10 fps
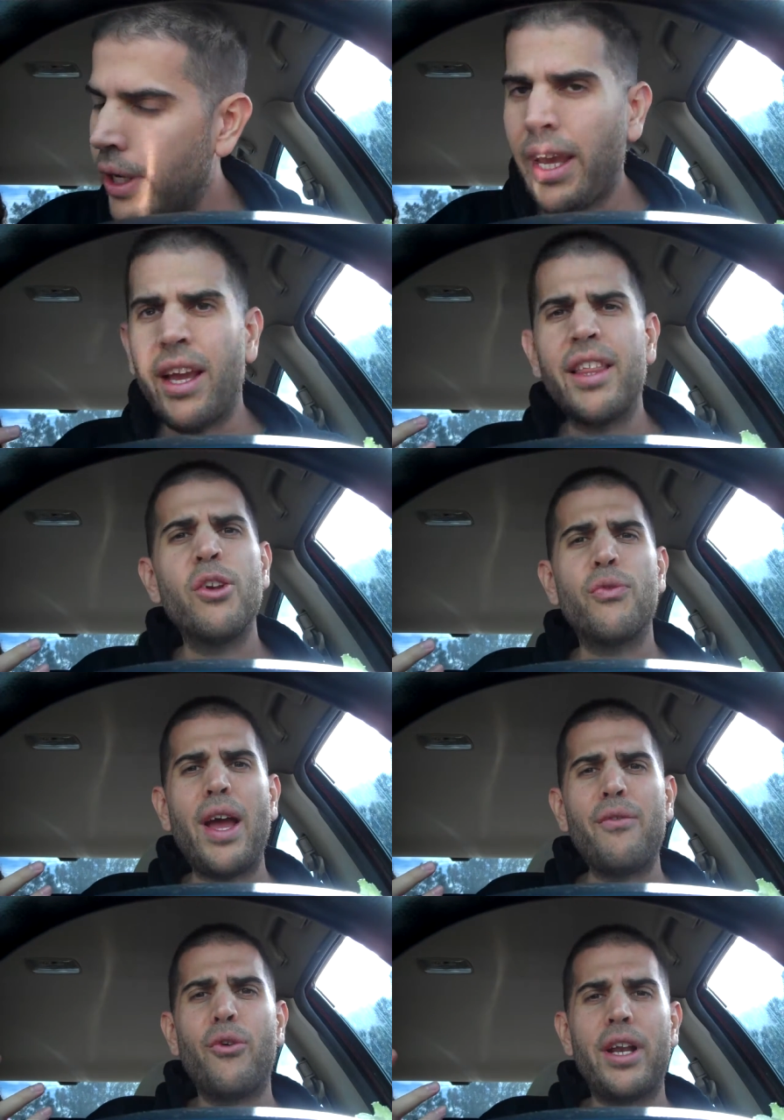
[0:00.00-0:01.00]
Okay, I think it was
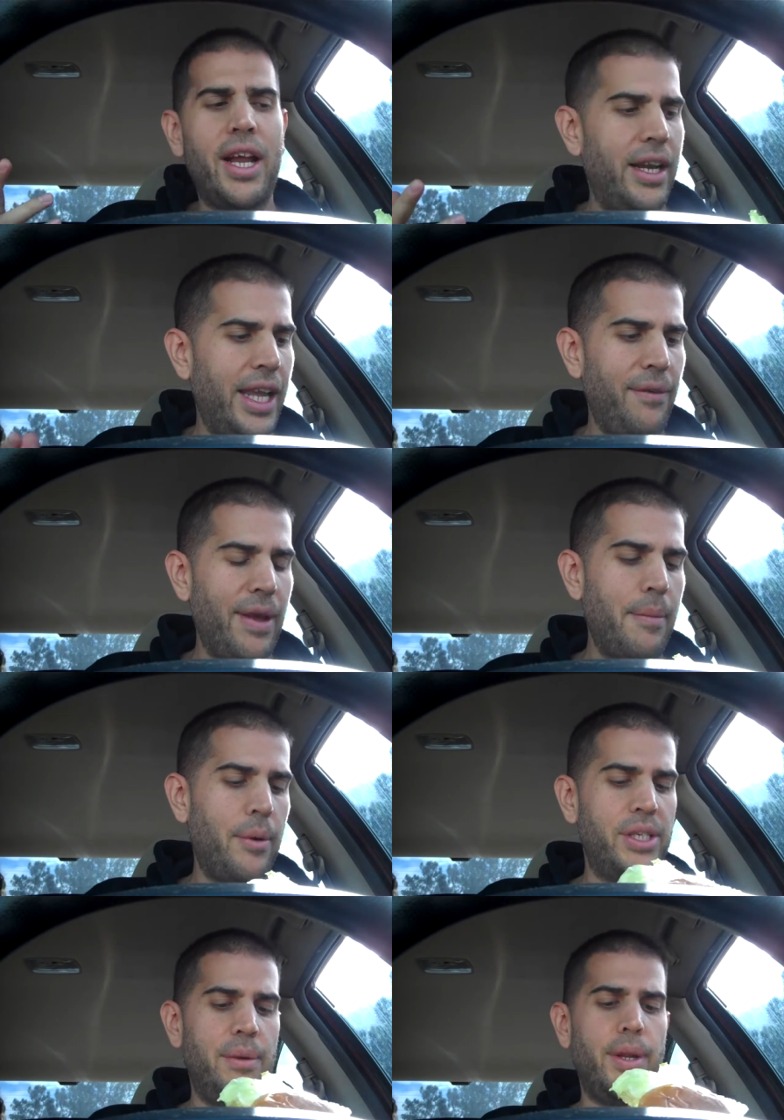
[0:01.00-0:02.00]
549. I can't find
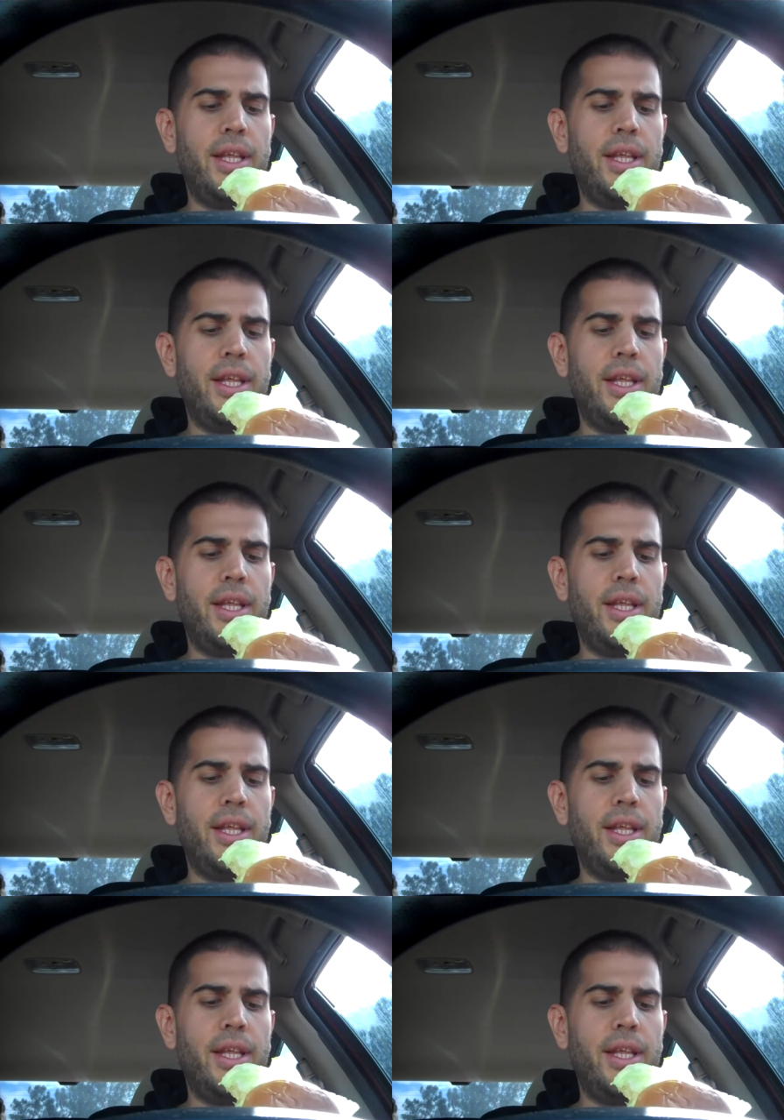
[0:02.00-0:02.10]
my receipt,